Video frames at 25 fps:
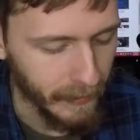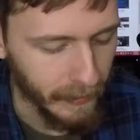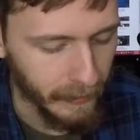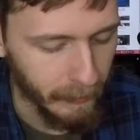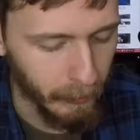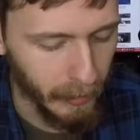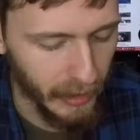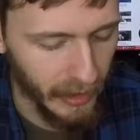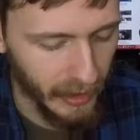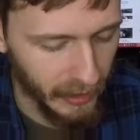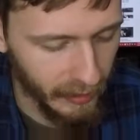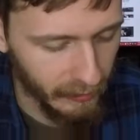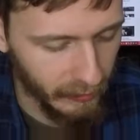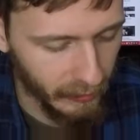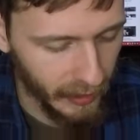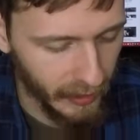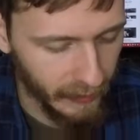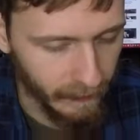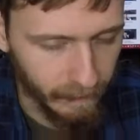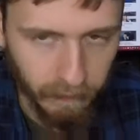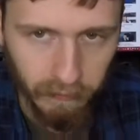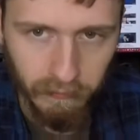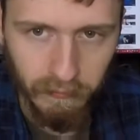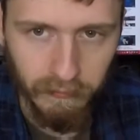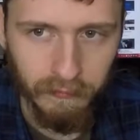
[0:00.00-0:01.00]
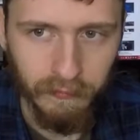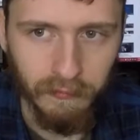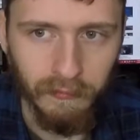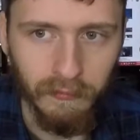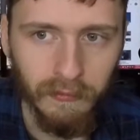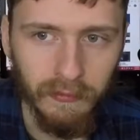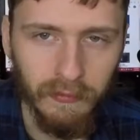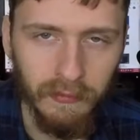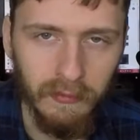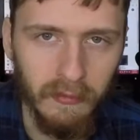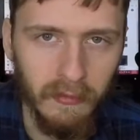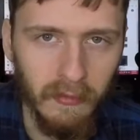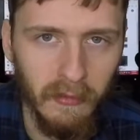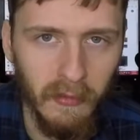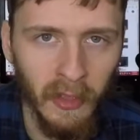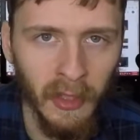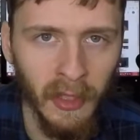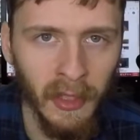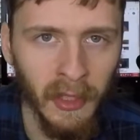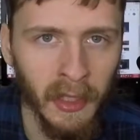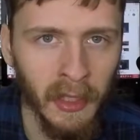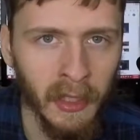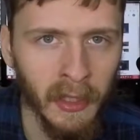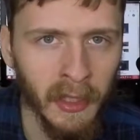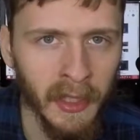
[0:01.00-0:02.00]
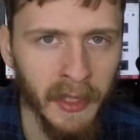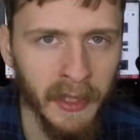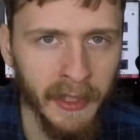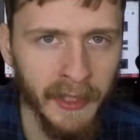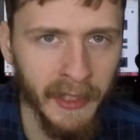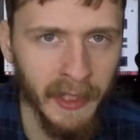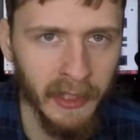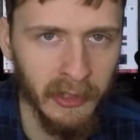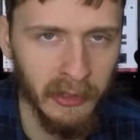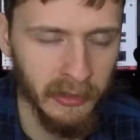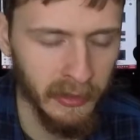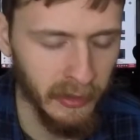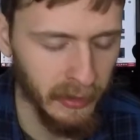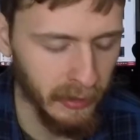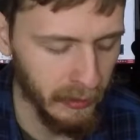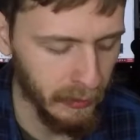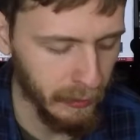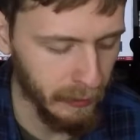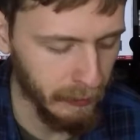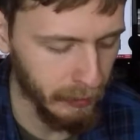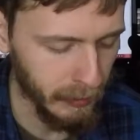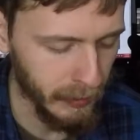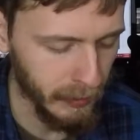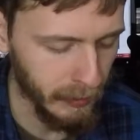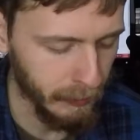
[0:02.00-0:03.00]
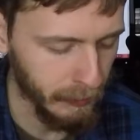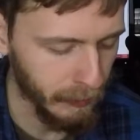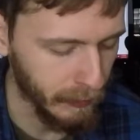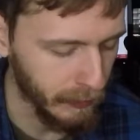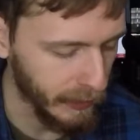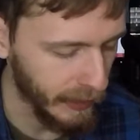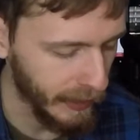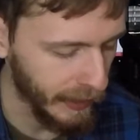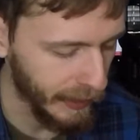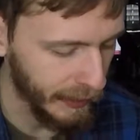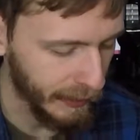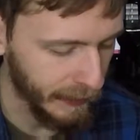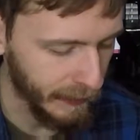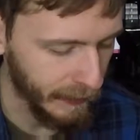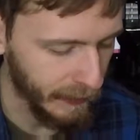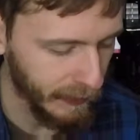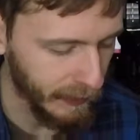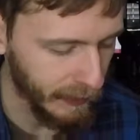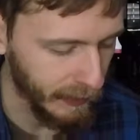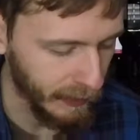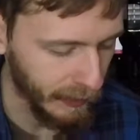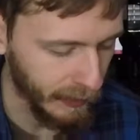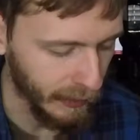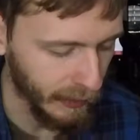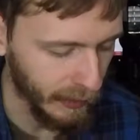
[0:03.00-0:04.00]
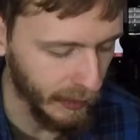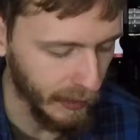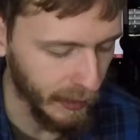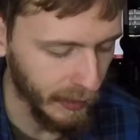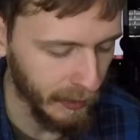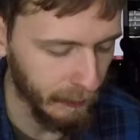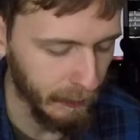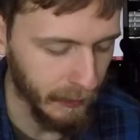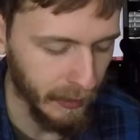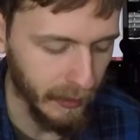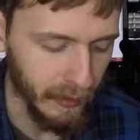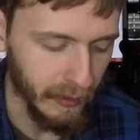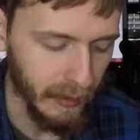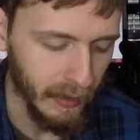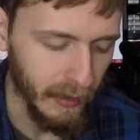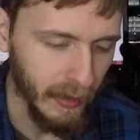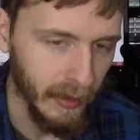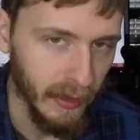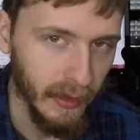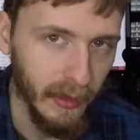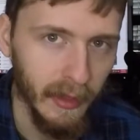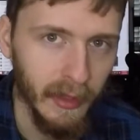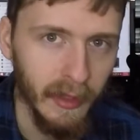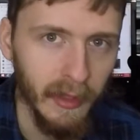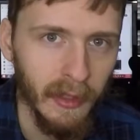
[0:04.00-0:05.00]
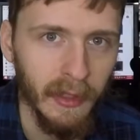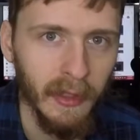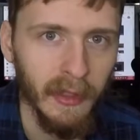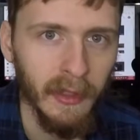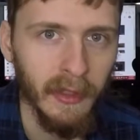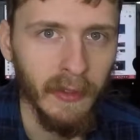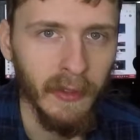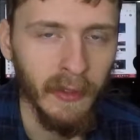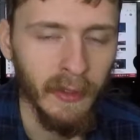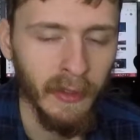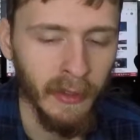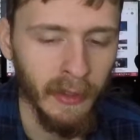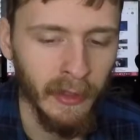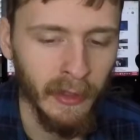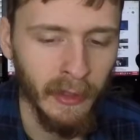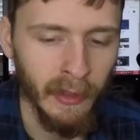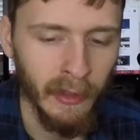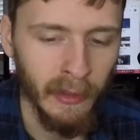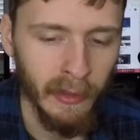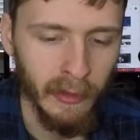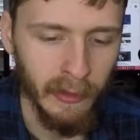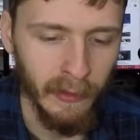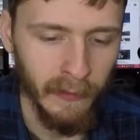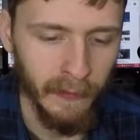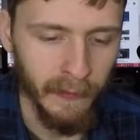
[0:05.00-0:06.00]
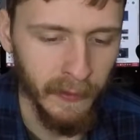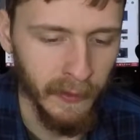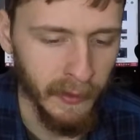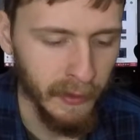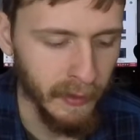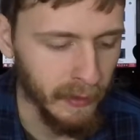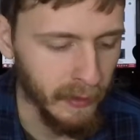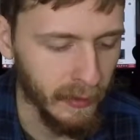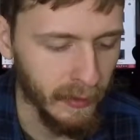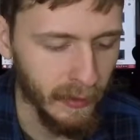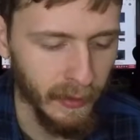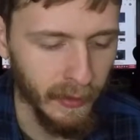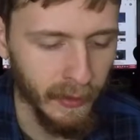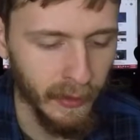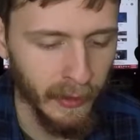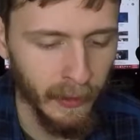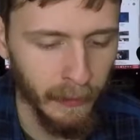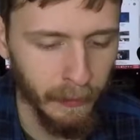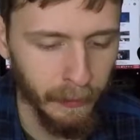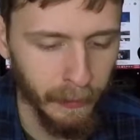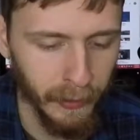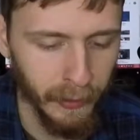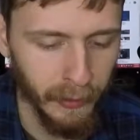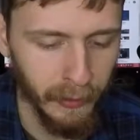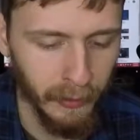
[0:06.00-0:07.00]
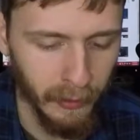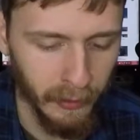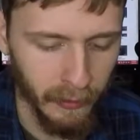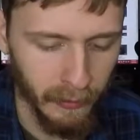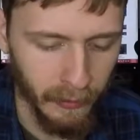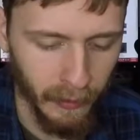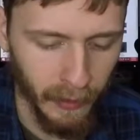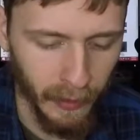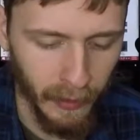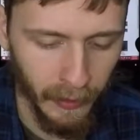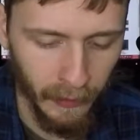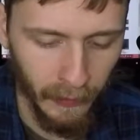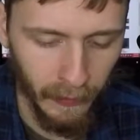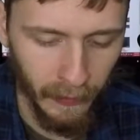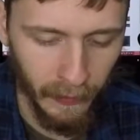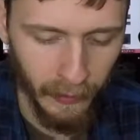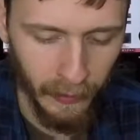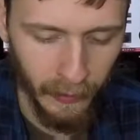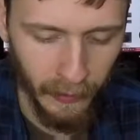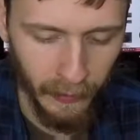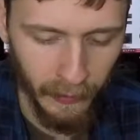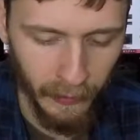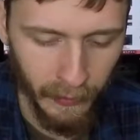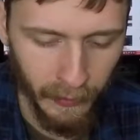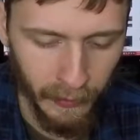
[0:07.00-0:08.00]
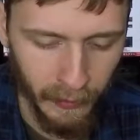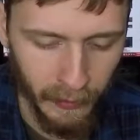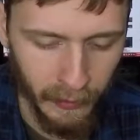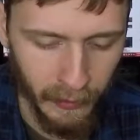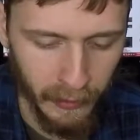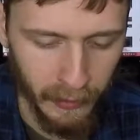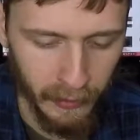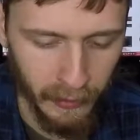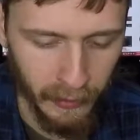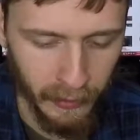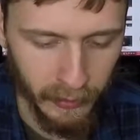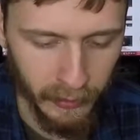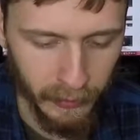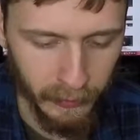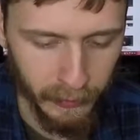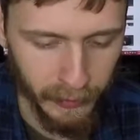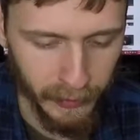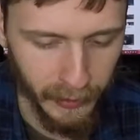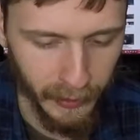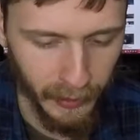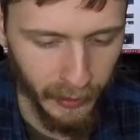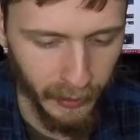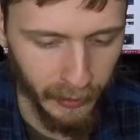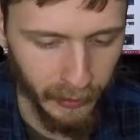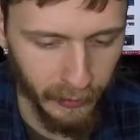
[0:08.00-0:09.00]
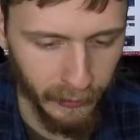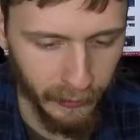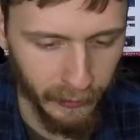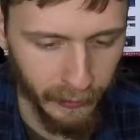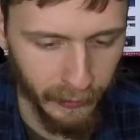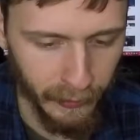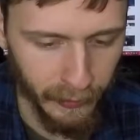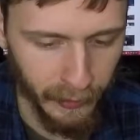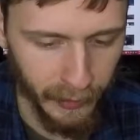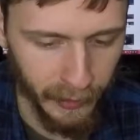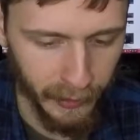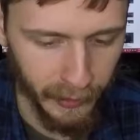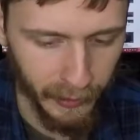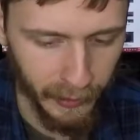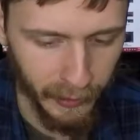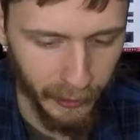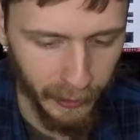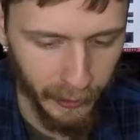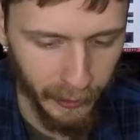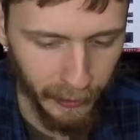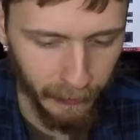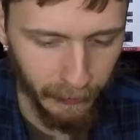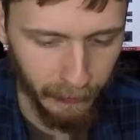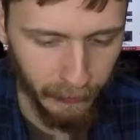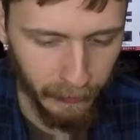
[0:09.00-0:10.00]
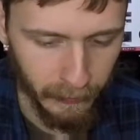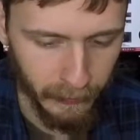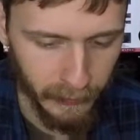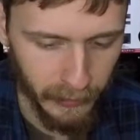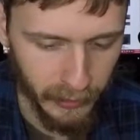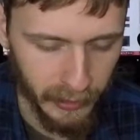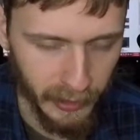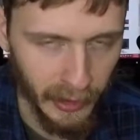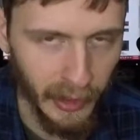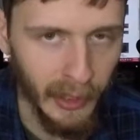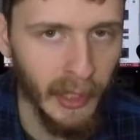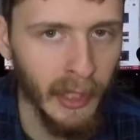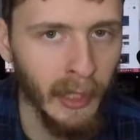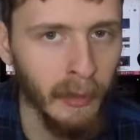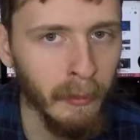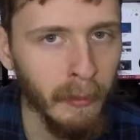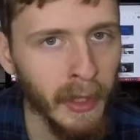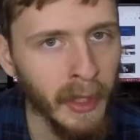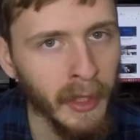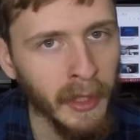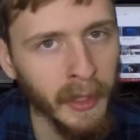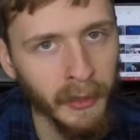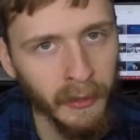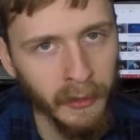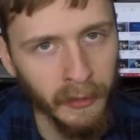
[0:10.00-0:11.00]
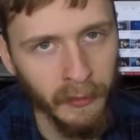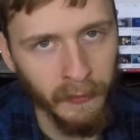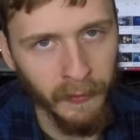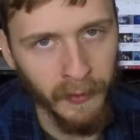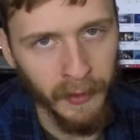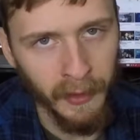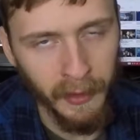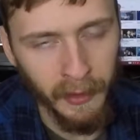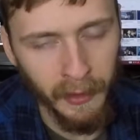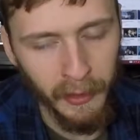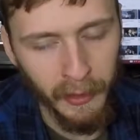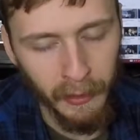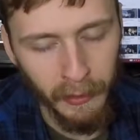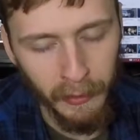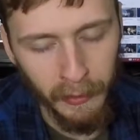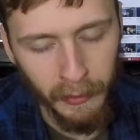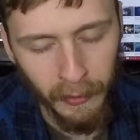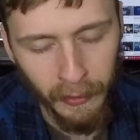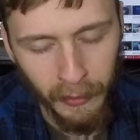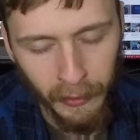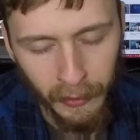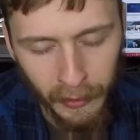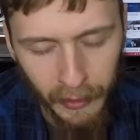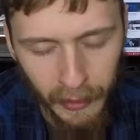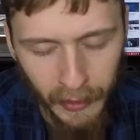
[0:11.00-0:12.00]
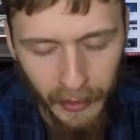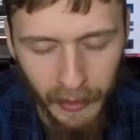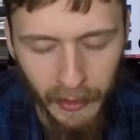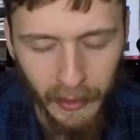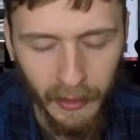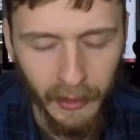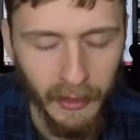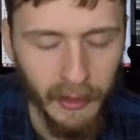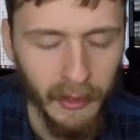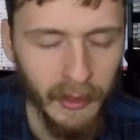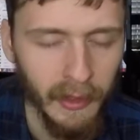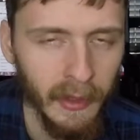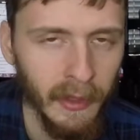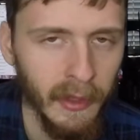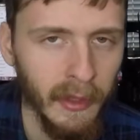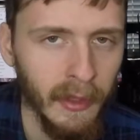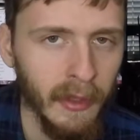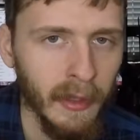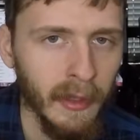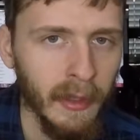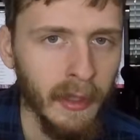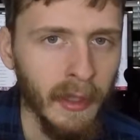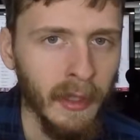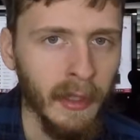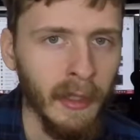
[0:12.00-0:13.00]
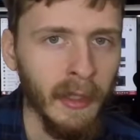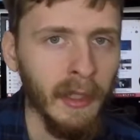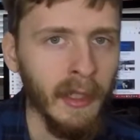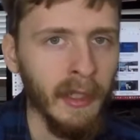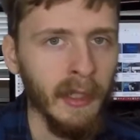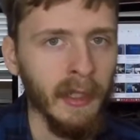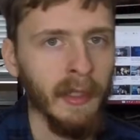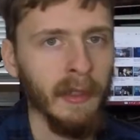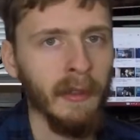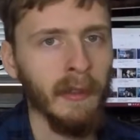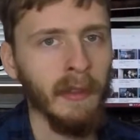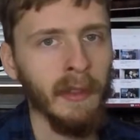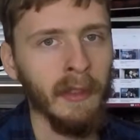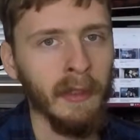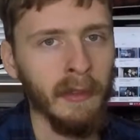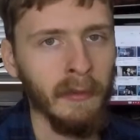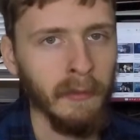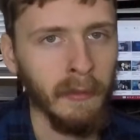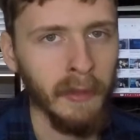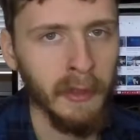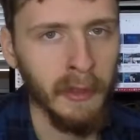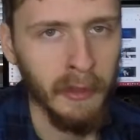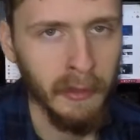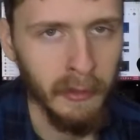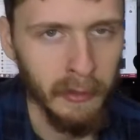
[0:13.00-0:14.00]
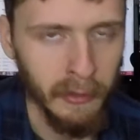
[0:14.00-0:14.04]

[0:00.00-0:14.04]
But anyway, I'm gonna catch you people next time. So if you stumble across this YouTube channel, check out my other videos. And when you